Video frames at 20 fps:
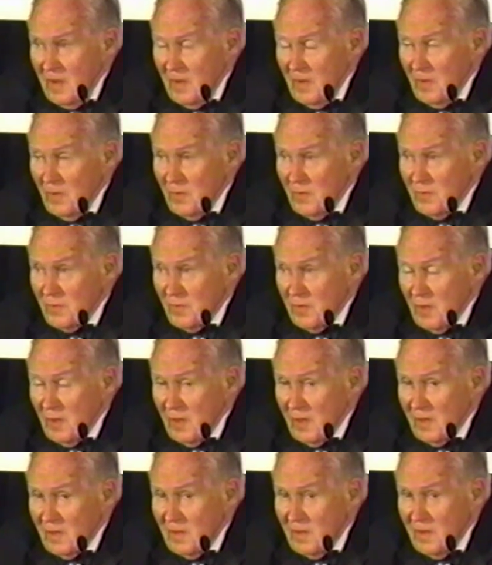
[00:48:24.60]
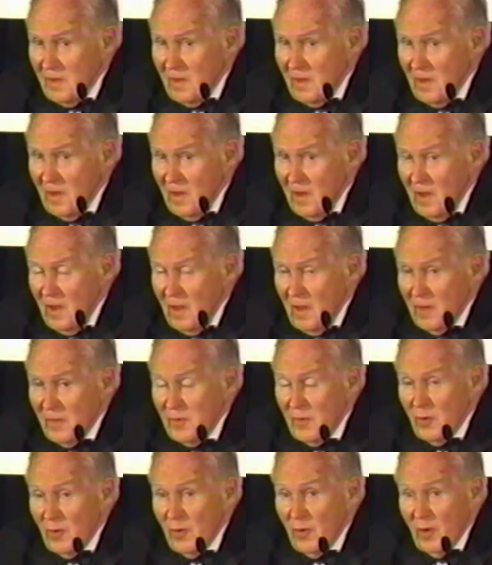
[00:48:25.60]
is that
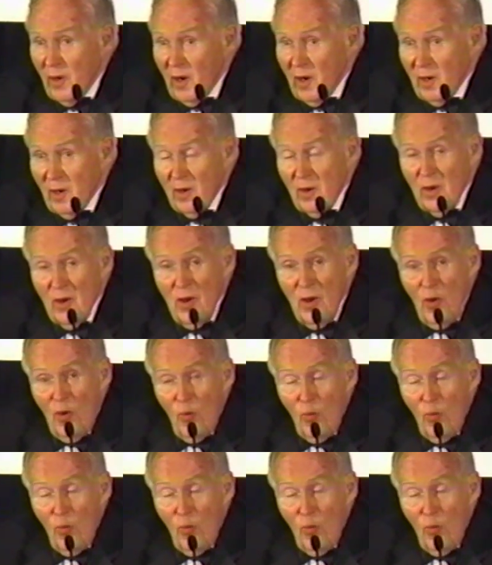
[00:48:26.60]
there are